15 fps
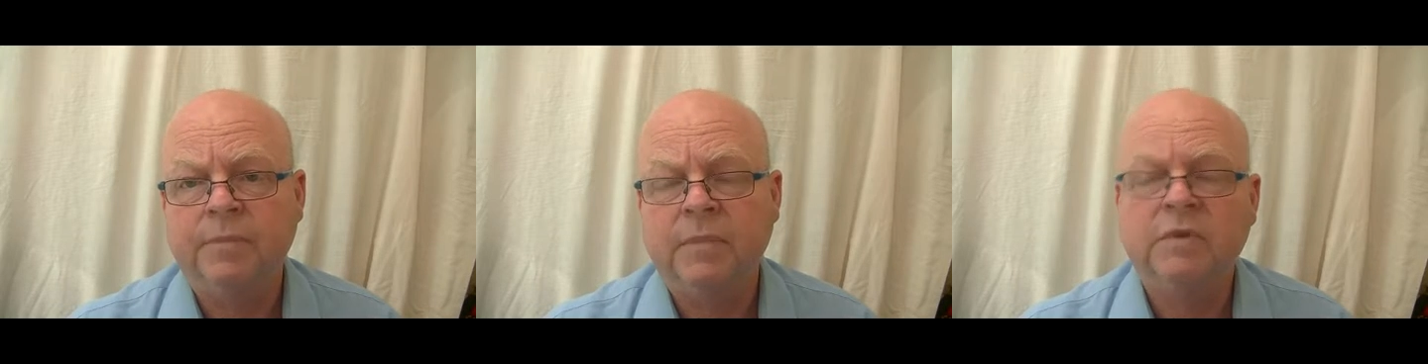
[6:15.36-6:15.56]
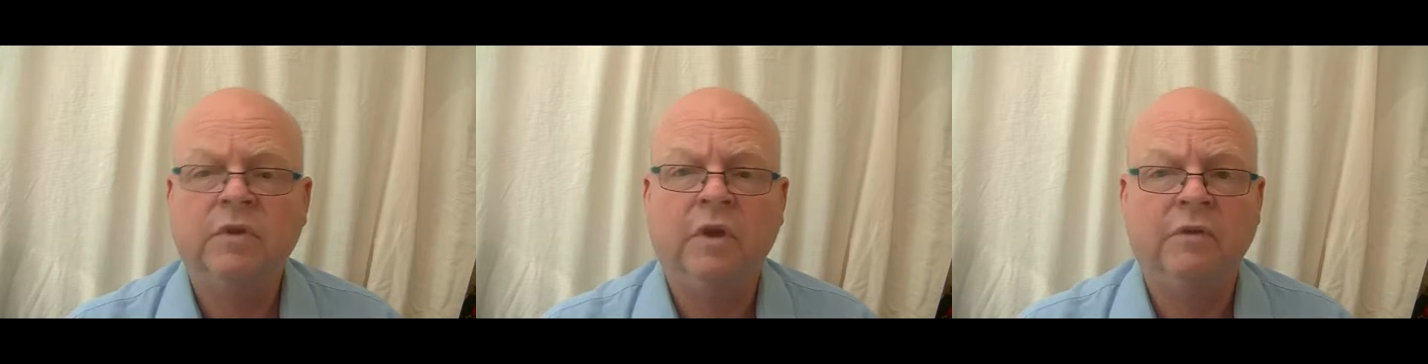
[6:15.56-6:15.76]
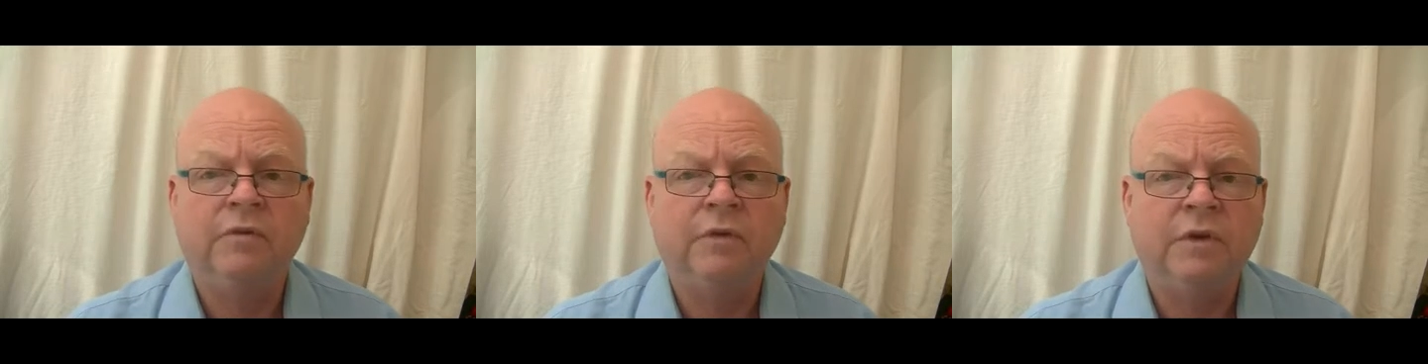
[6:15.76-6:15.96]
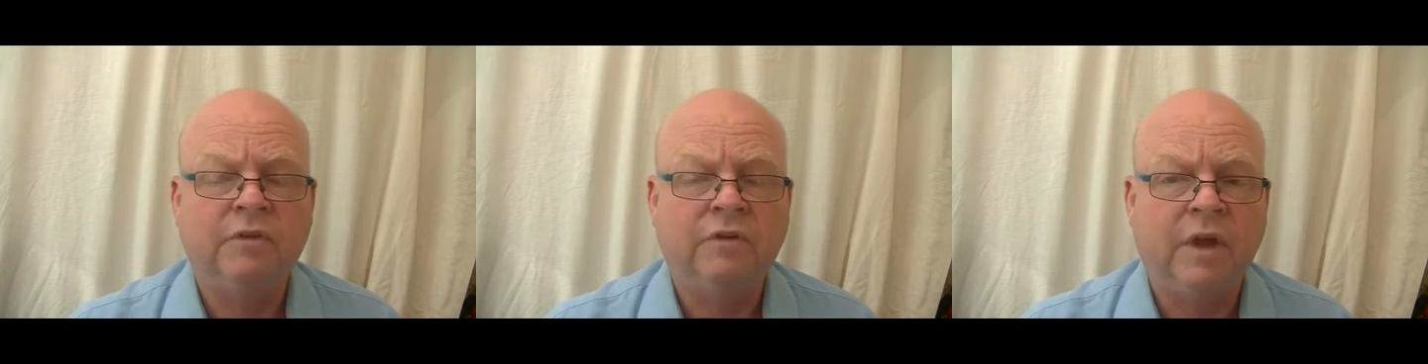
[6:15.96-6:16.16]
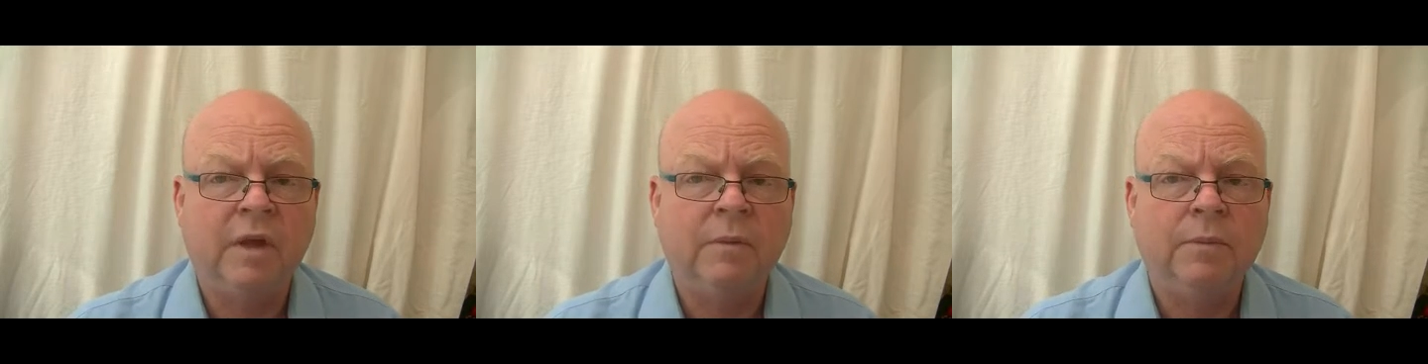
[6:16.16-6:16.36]
So, for
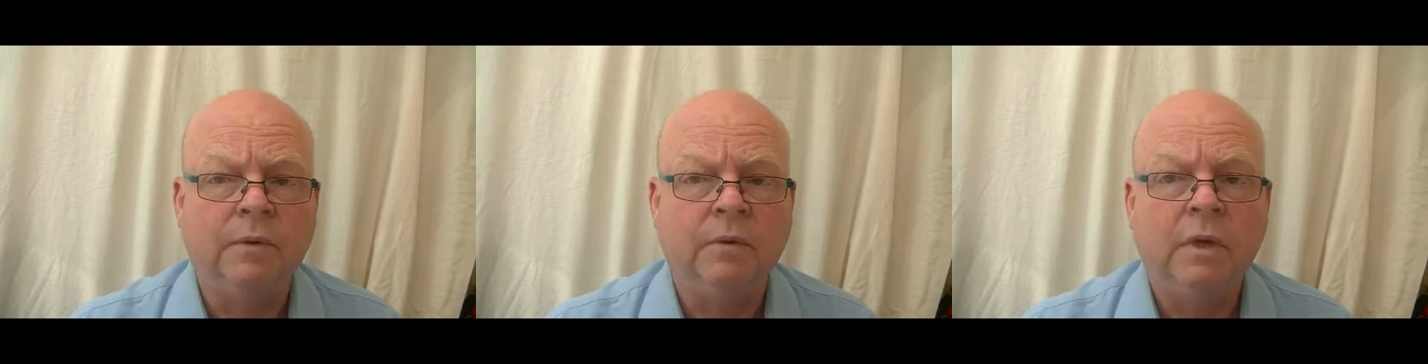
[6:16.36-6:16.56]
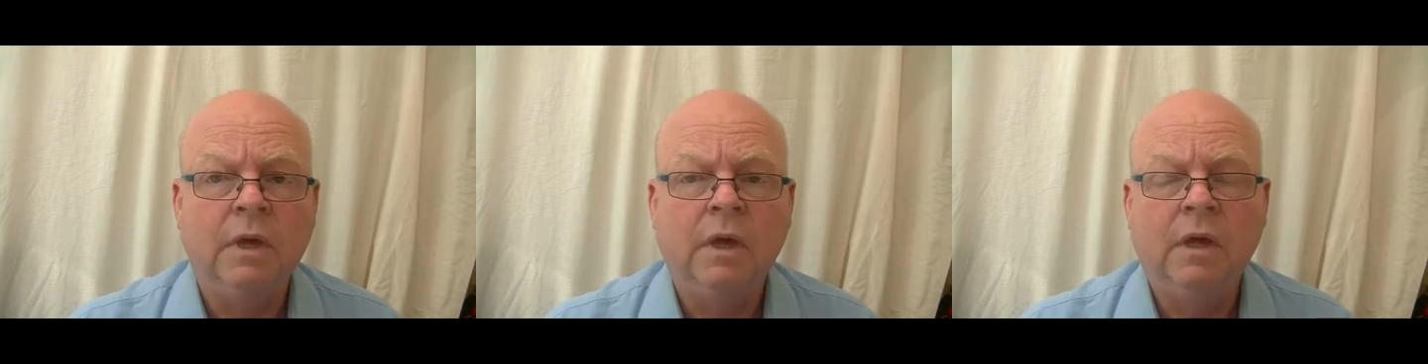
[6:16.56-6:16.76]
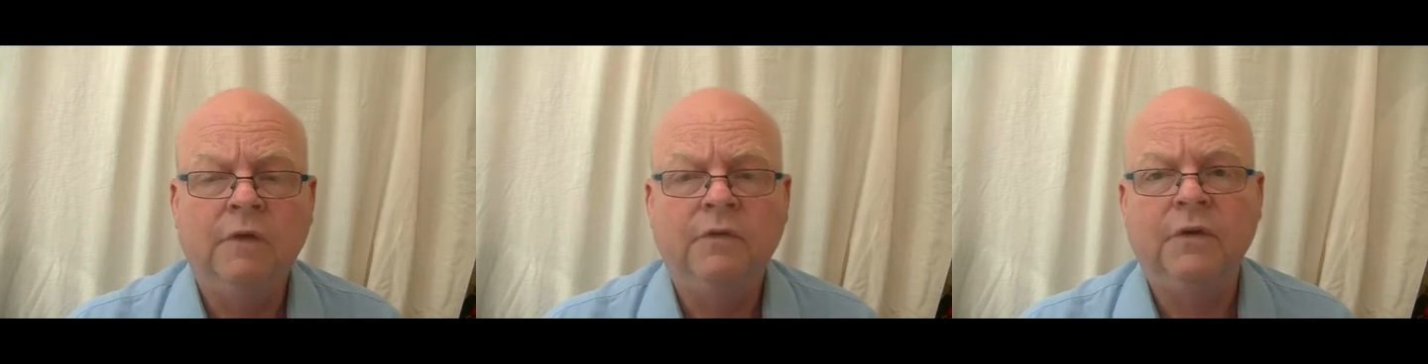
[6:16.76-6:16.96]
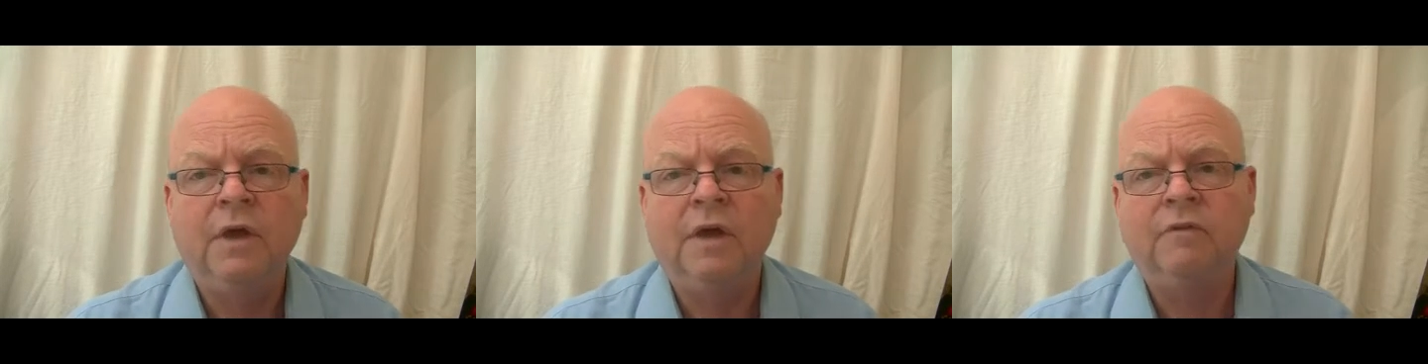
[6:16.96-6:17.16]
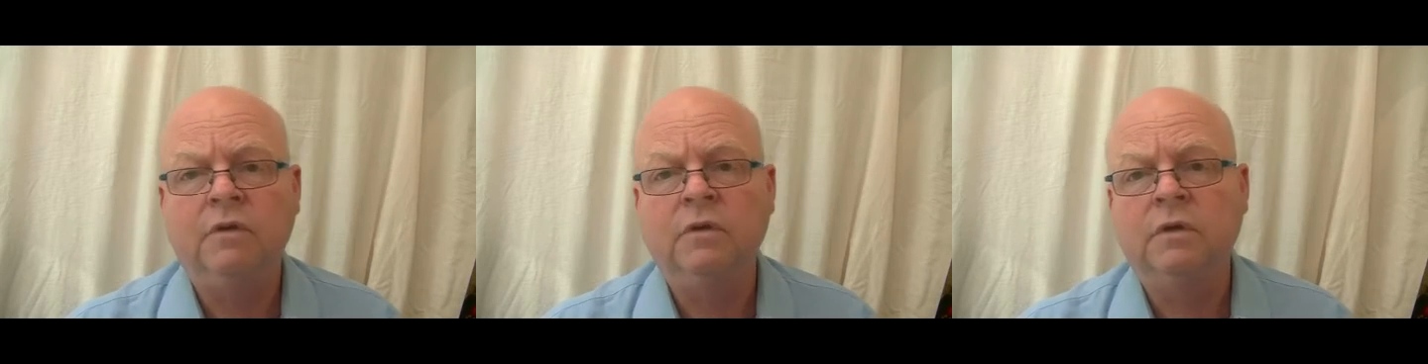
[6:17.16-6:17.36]
example, if you
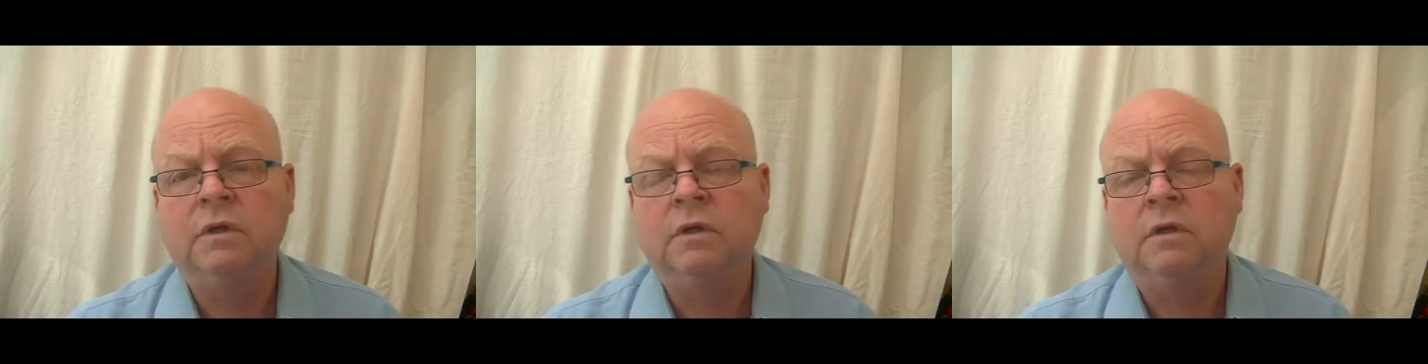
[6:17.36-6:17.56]
have a look